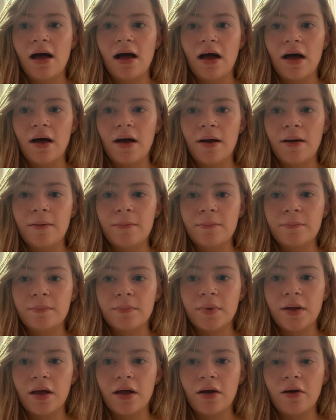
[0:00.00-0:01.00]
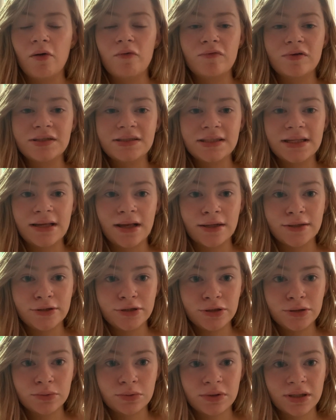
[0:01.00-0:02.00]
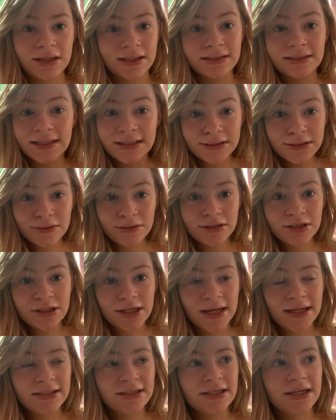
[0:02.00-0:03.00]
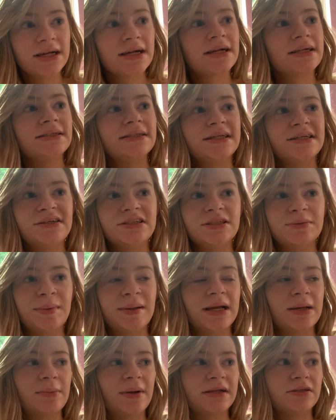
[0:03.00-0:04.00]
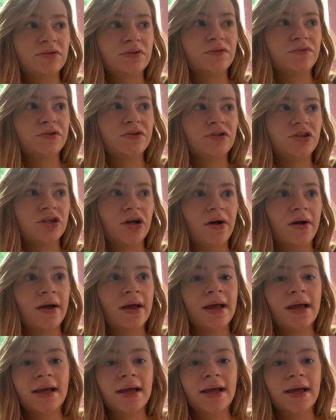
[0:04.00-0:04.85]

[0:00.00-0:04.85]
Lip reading: Obviously I do want to continue to change it and continue to make it better in the future.